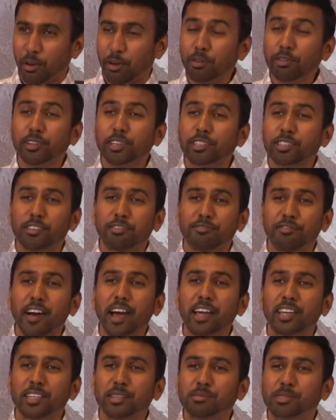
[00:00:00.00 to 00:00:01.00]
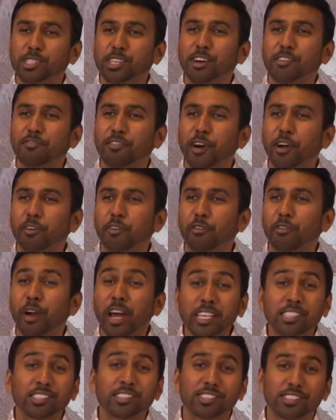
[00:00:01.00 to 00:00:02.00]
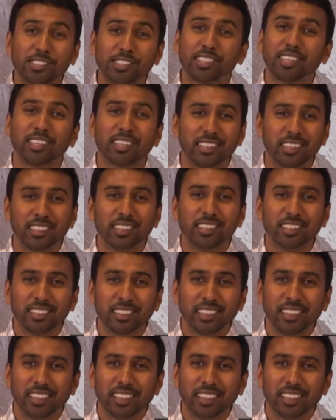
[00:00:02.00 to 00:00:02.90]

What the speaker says: only to find himself arrested